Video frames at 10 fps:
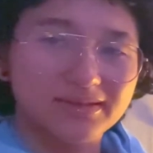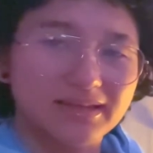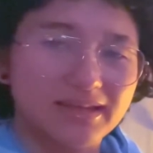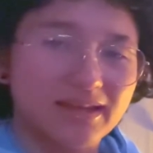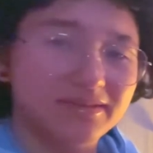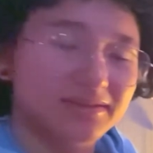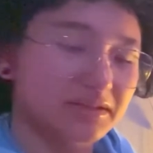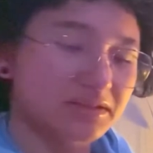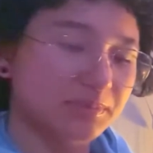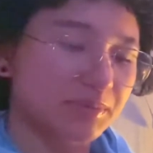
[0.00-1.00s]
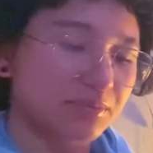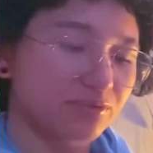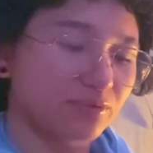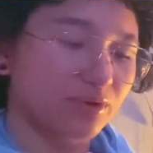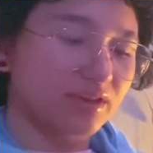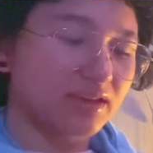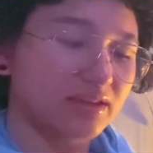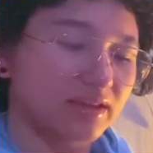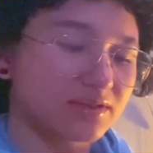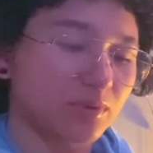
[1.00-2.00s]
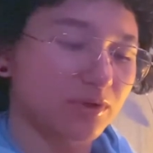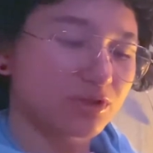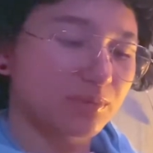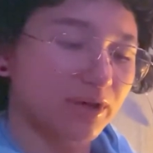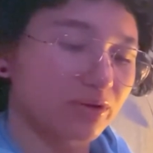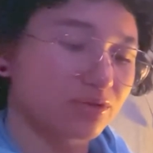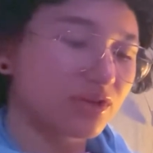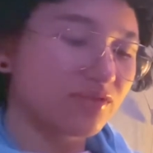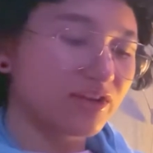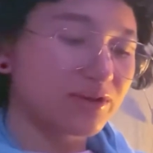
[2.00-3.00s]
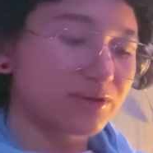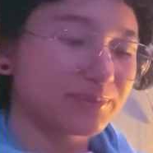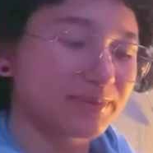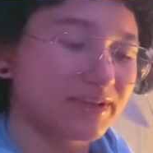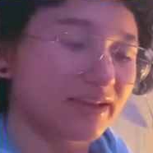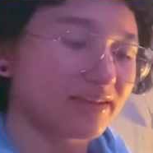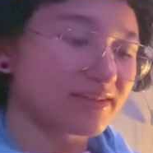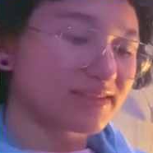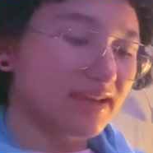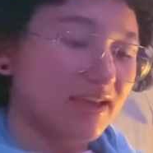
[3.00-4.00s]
He has said to me before that he likes watching my crochet videos because